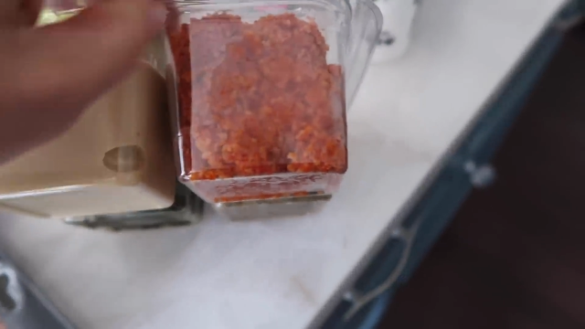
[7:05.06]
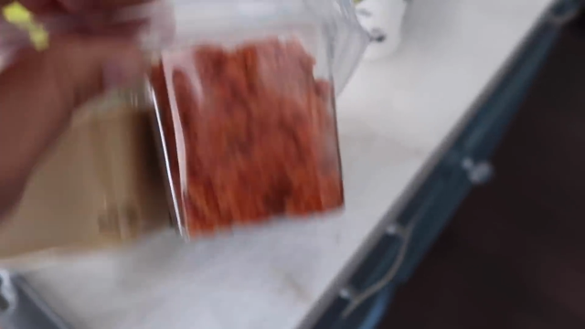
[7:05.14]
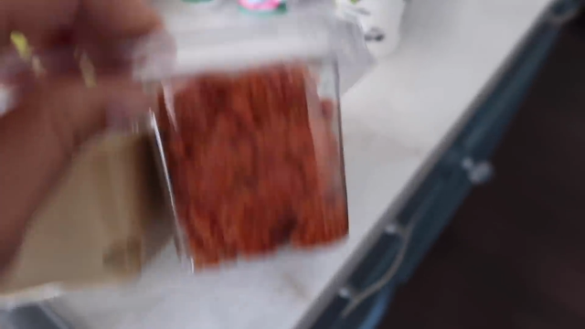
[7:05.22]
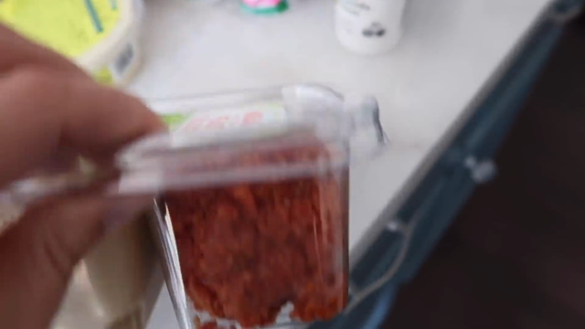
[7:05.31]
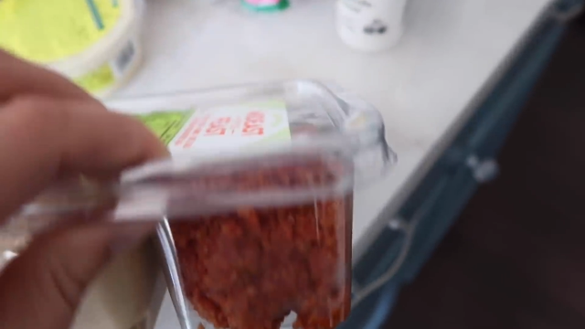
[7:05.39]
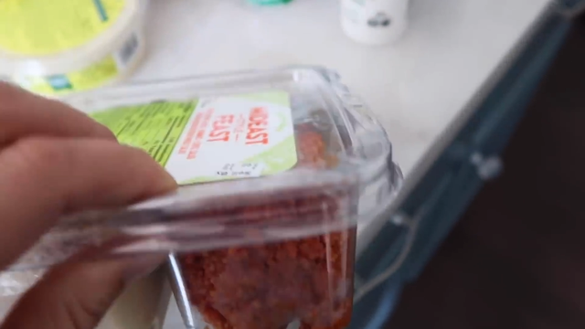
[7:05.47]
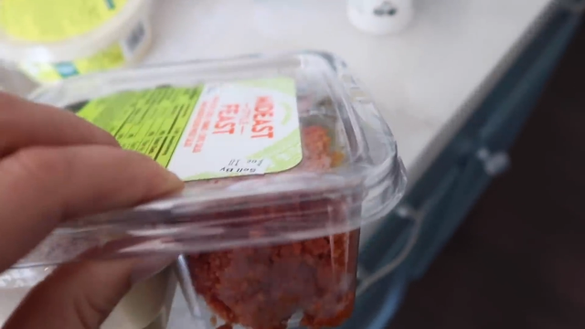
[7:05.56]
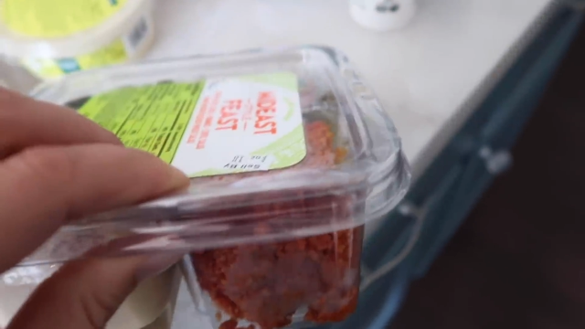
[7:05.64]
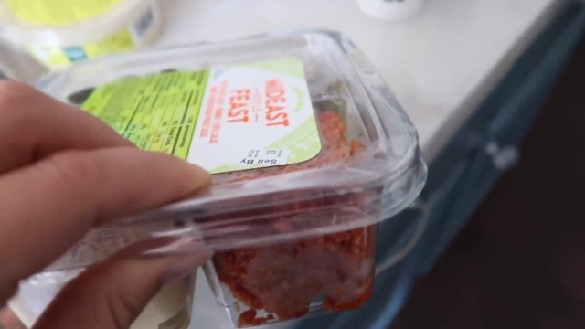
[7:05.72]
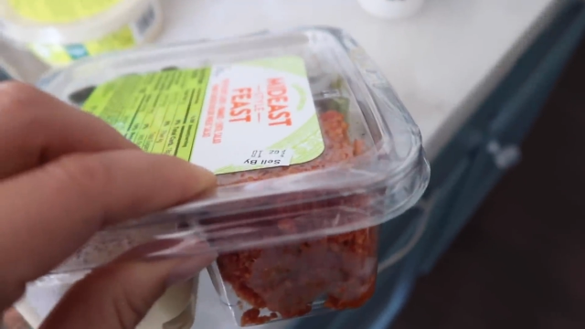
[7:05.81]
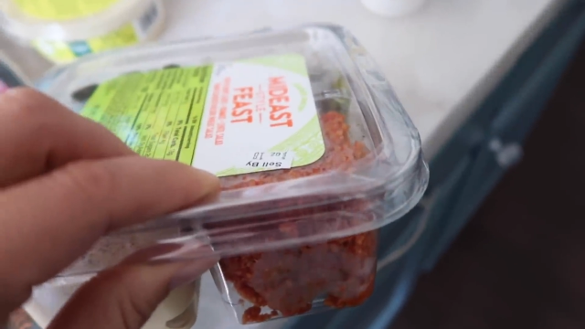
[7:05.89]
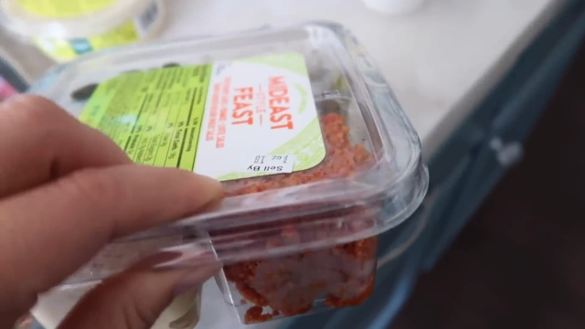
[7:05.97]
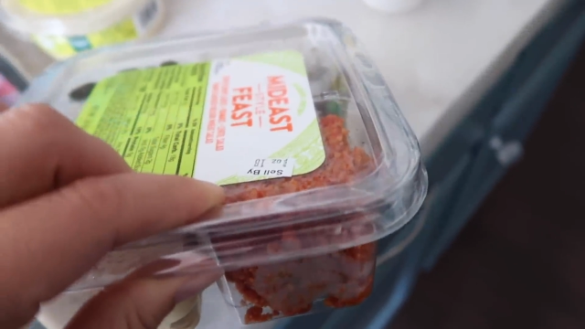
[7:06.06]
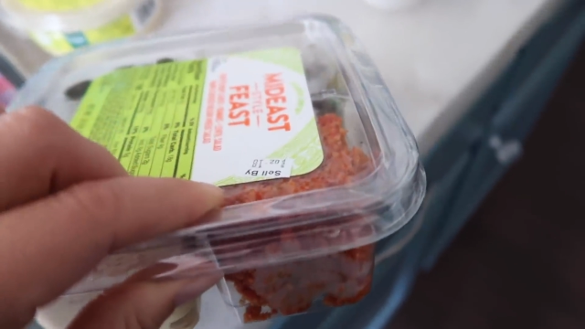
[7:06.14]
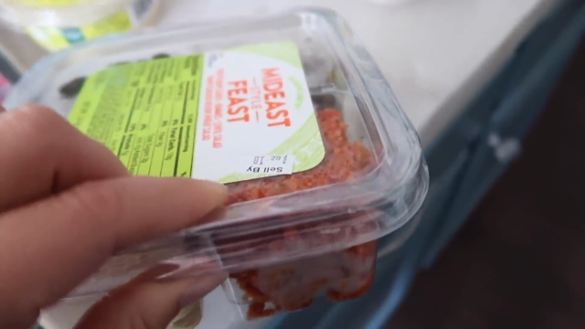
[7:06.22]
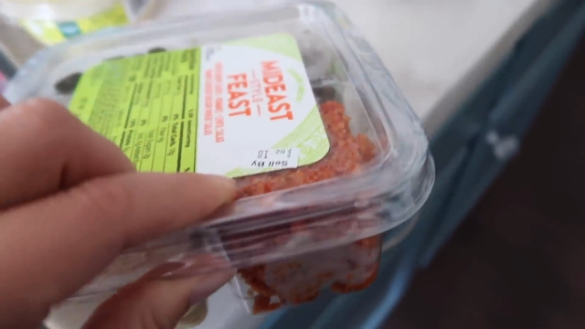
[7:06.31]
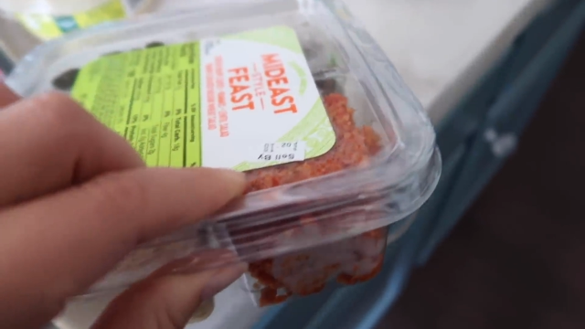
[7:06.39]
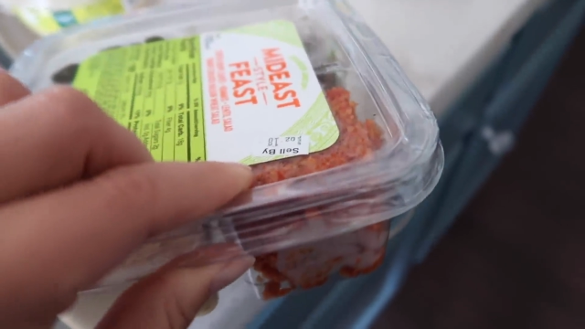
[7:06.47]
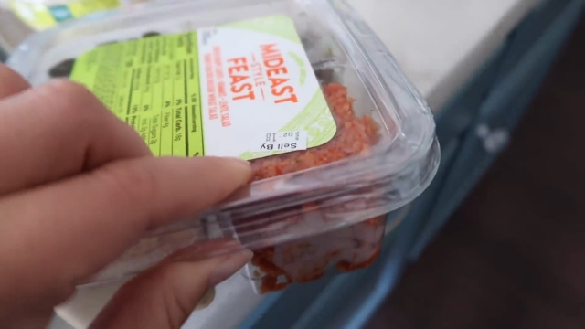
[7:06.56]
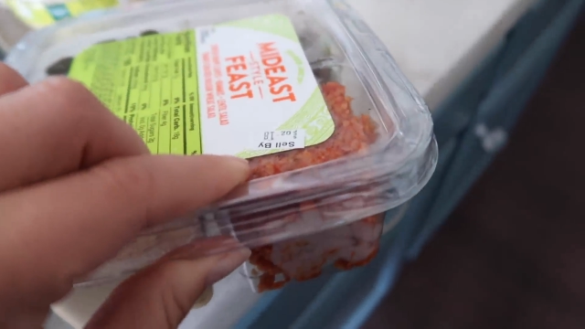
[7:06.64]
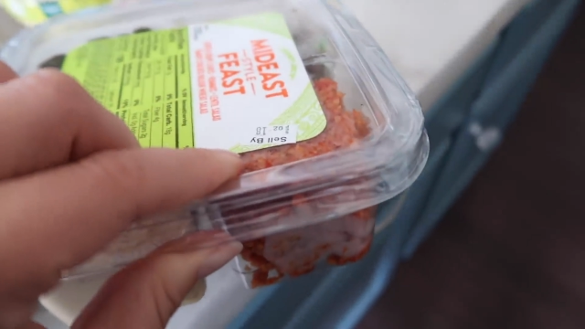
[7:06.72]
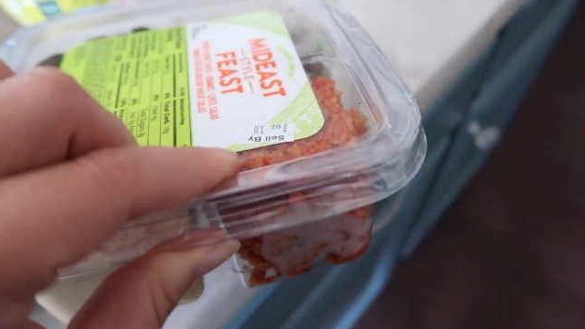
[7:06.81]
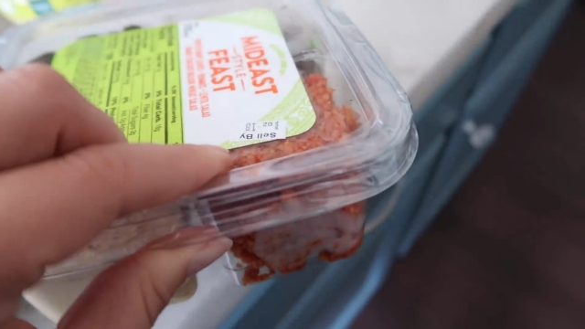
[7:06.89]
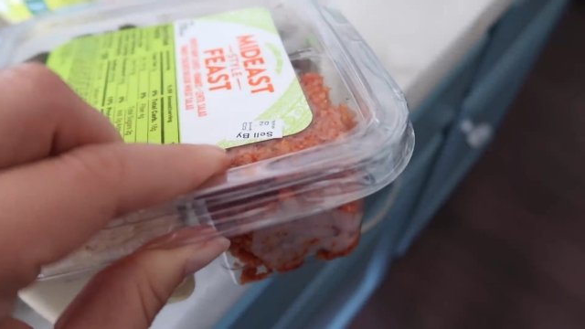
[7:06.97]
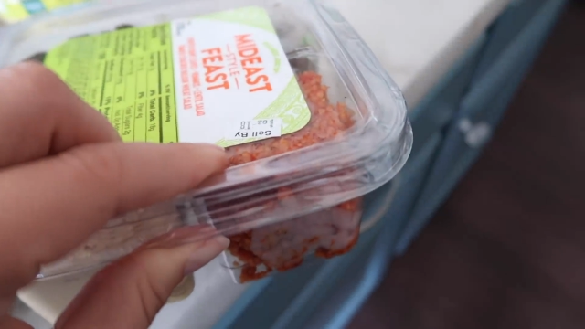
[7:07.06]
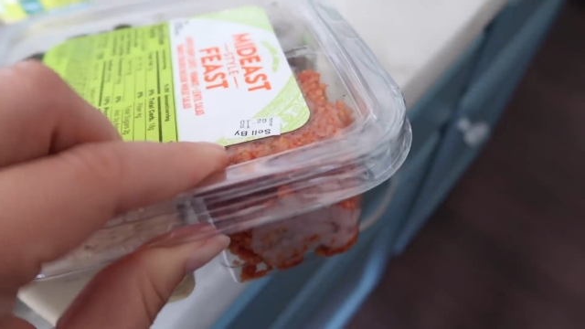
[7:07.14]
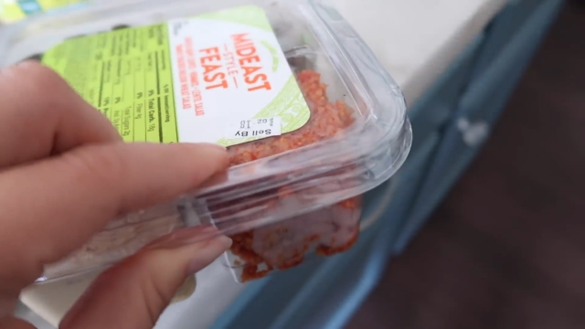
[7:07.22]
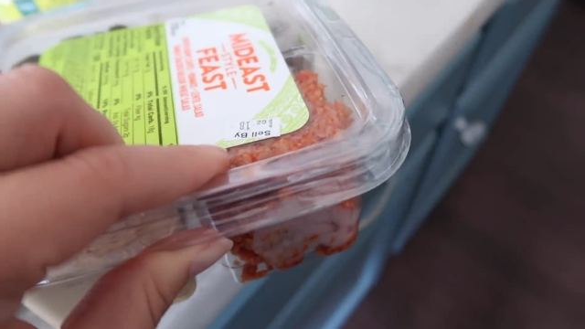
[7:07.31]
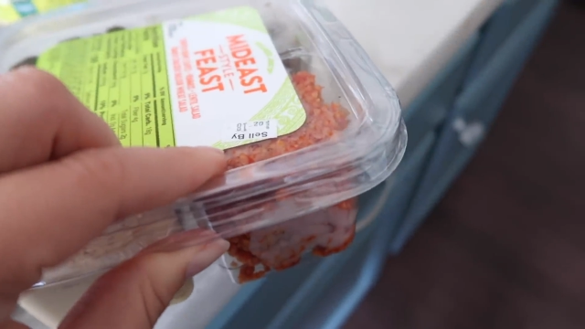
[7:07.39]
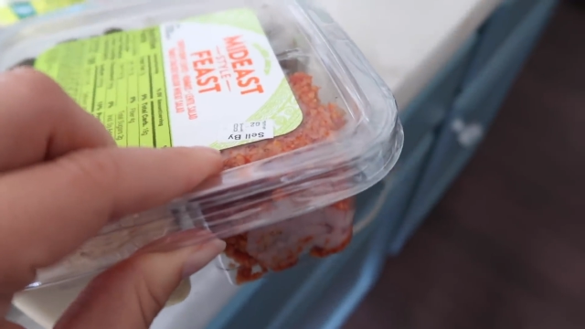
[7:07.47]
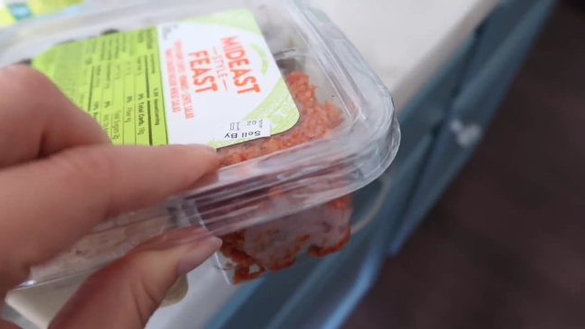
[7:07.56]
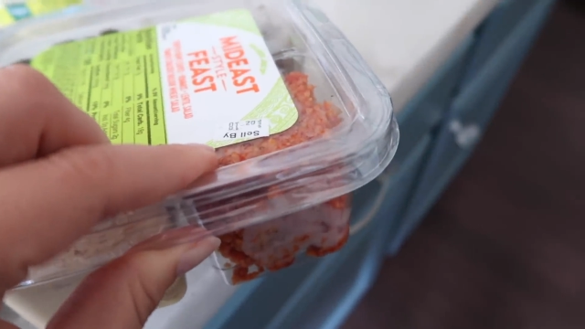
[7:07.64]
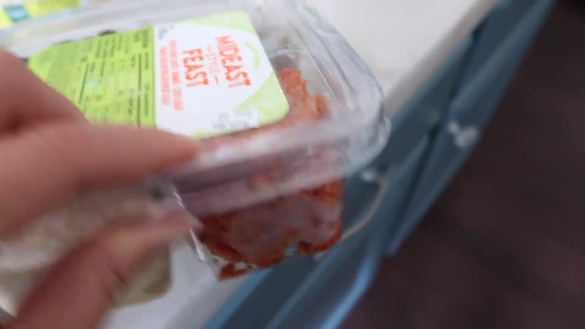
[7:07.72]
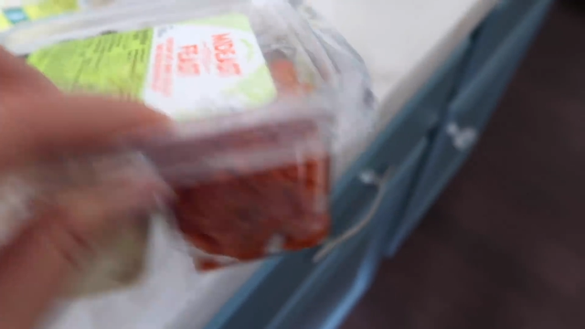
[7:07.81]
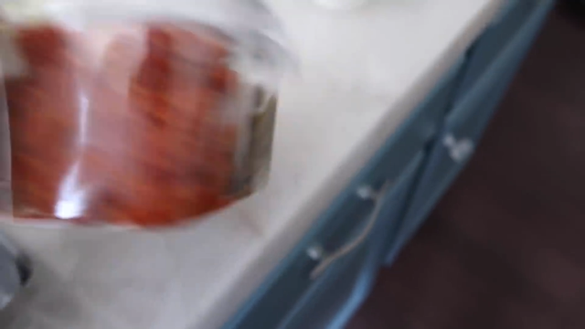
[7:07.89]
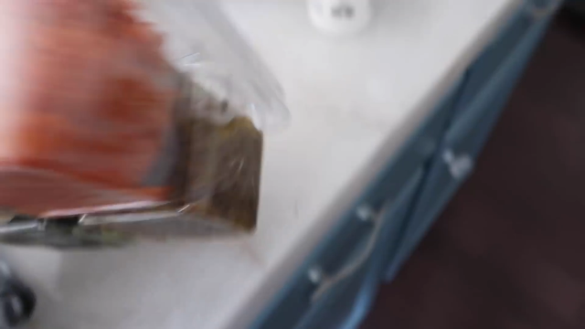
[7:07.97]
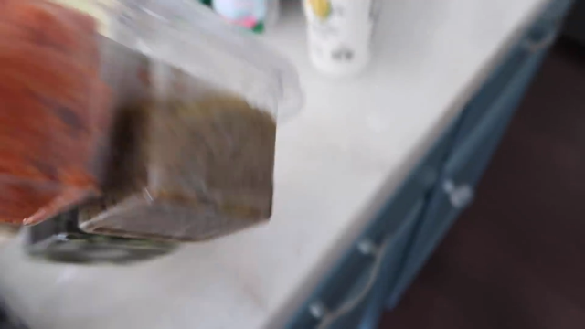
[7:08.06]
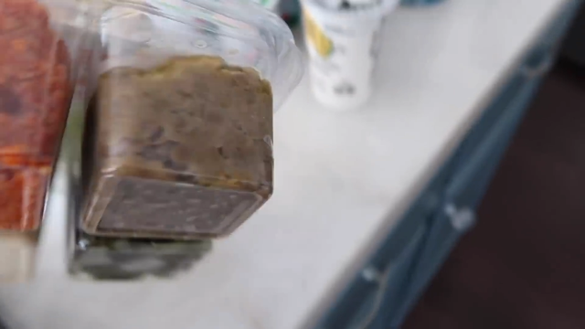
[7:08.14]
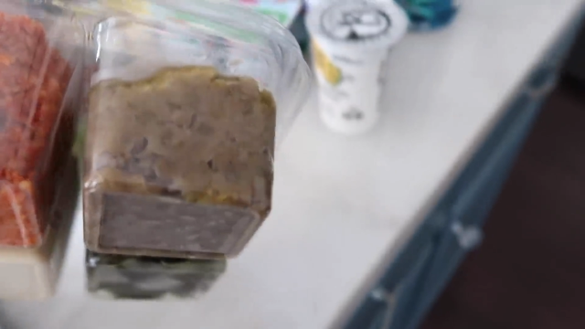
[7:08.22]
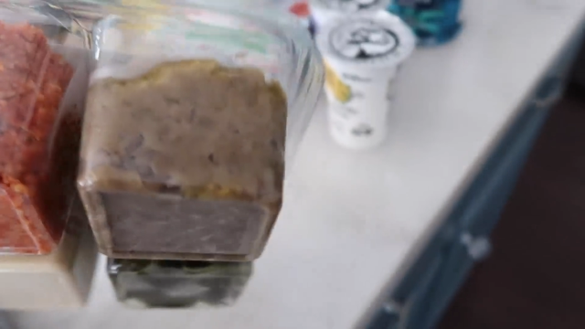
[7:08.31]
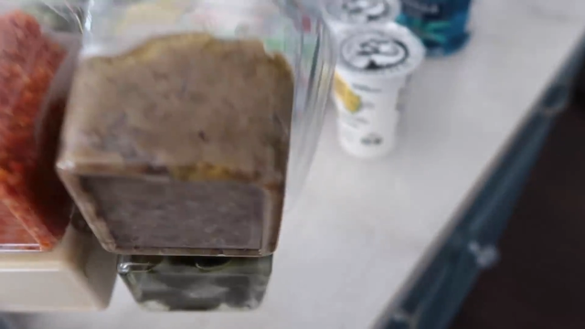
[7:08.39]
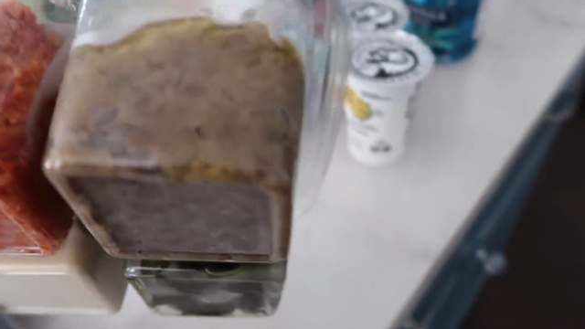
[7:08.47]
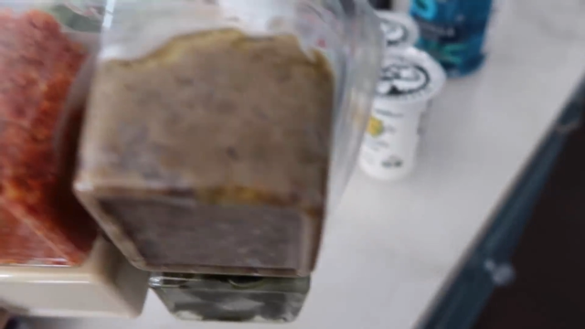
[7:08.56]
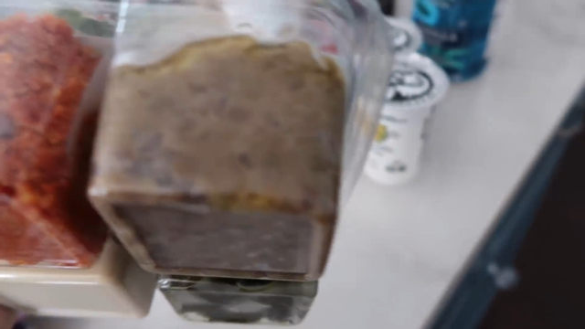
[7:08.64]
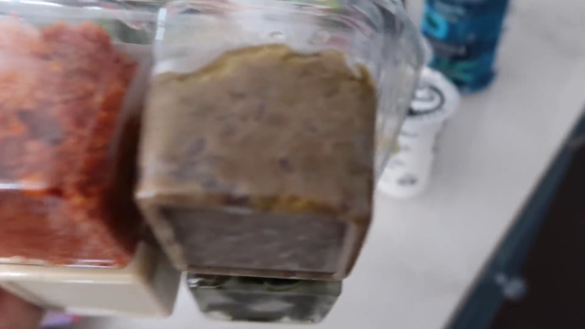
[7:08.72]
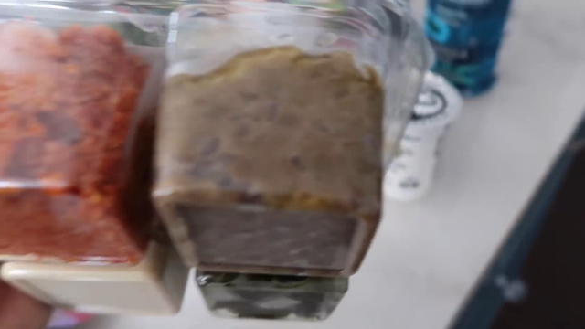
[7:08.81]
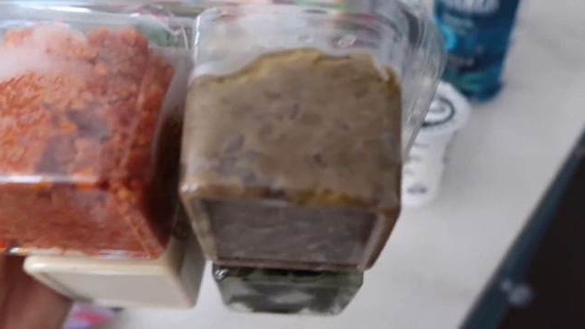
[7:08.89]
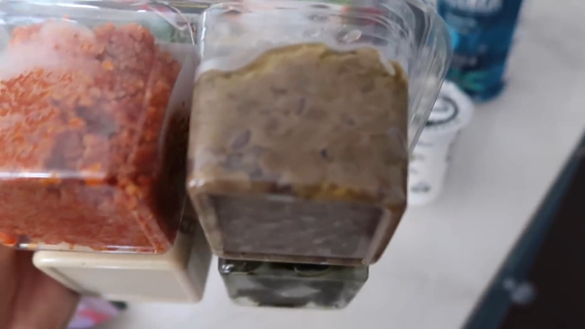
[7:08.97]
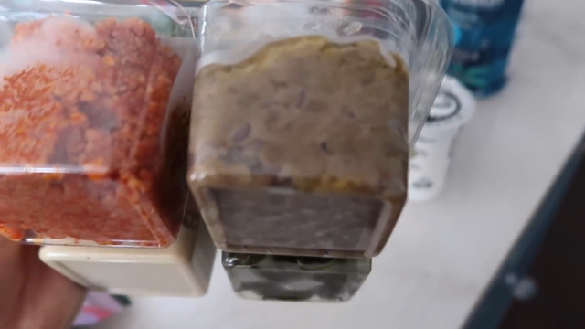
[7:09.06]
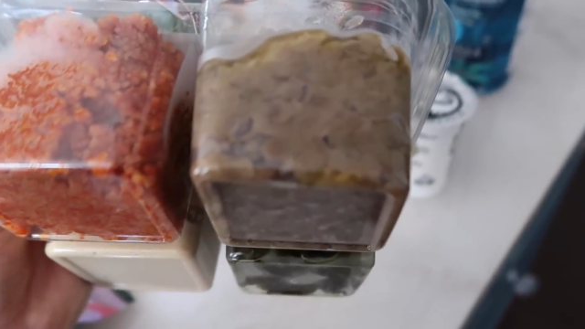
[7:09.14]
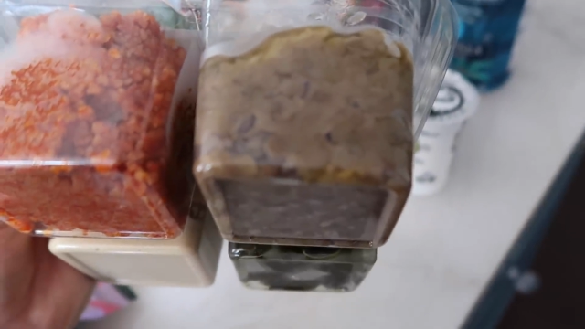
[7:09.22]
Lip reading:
(no speaker visible)